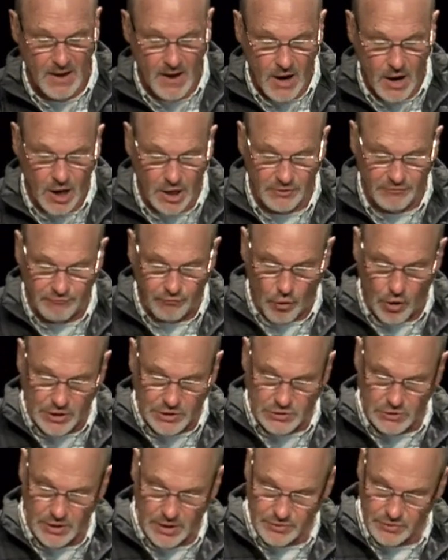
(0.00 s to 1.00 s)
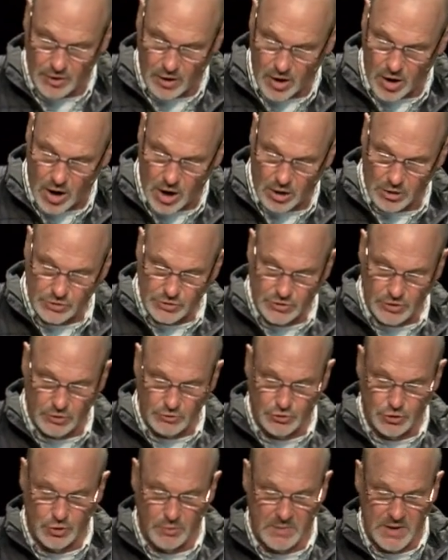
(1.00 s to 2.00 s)
Unfortunately, there are also
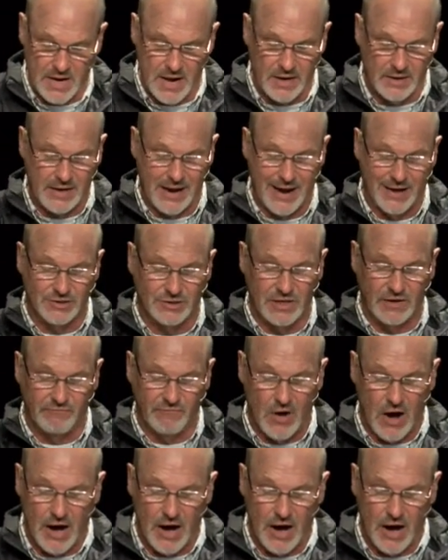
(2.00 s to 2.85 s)
too many accounts of